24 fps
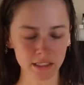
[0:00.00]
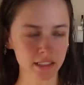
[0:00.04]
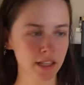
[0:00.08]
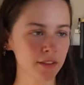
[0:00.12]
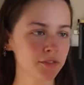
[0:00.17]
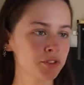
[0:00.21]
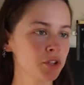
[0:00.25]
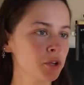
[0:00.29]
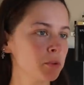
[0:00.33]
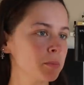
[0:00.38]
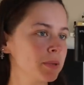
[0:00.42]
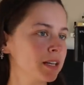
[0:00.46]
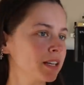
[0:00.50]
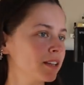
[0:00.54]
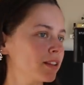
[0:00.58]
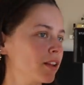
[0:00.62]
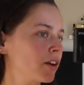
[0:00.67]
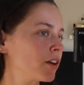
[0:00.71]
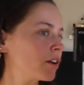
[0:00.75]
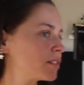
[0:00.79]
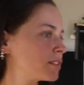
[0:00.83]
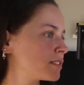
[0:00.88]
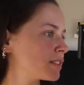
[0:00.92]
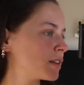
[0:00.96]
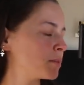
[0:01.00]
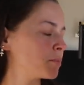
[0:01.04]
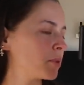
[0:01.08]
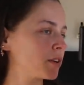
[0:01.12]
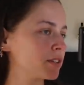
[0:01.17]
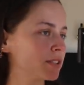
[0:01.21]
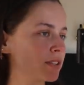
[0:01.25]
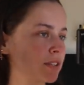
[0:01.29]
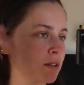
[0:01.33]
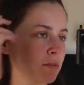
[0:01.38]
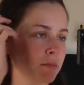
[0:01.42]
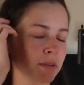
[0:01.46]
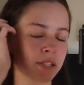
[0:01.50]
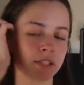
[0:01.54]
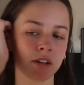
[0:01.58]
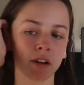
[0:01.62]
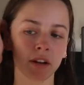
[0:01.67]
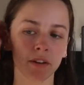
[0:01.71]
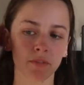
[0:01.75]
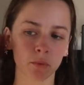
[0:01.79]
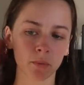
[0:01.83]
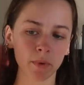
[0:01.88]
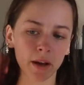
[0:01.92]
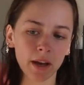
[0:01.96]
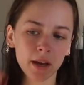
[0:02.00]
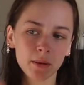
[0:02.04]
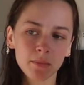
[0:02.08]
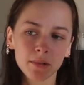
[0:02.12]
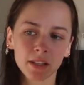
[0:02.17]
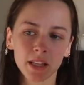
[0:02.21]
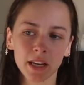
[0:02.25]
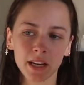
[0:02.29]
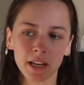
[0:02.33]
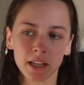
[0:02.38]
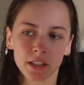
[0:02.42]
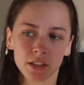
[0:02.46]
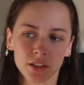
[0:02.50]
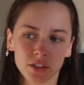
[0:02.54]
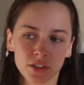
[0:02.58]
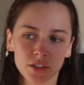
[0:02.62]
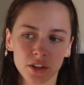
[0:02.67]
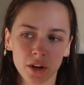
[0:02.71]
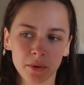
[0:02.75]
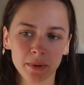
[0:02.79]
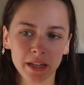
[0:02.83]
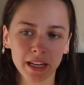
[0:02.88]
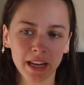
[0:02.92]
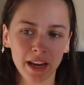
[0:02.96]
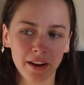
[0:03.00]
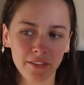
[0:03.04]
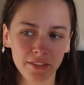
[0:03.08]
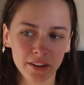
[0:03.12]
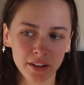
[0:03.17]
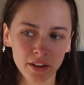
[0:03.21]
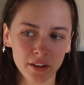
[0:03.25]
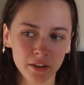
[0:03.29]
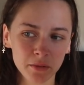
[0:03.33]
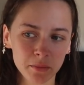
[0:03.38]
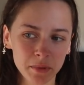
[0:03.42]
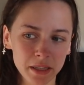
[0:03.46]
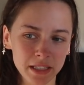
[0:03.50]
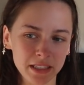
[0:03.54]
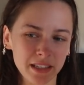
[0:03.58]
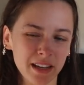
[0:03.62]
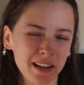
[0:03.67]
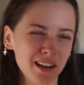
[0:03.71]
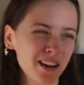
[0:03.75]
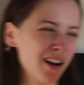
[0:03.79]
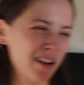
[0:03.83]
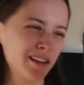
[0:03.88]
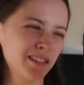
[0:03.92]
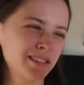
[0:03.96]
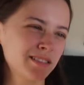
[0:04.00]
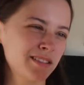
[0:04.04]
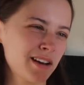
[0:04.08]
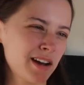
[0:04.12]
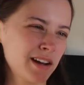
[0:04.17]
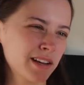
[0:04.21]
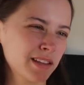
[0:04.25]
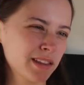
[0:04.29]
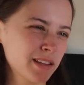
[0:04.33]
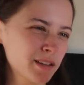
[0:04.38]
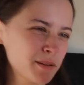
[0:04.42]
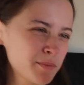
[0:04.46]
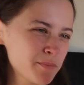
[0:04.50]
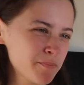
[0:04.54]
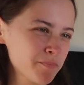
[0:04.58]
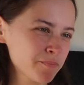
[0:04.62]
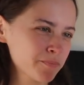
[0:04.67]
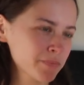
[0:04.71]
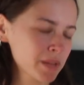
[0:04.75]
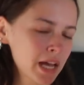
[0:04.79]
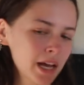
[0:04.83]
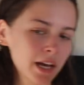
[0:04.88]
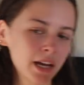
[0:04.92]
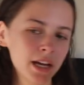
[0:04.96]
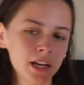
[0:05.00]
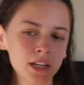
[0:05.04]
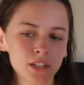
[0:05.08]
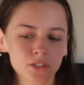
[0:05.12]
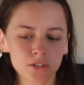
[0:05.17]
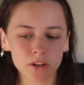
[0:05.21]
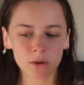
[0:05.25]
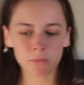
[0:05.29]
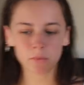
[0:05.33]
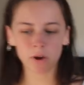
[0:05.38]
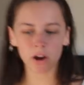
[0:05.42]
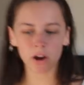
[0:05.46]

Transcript: just have too many clothes and most of them I don't even wear but like I just don't want to get rid of because I kind of like them. So I'm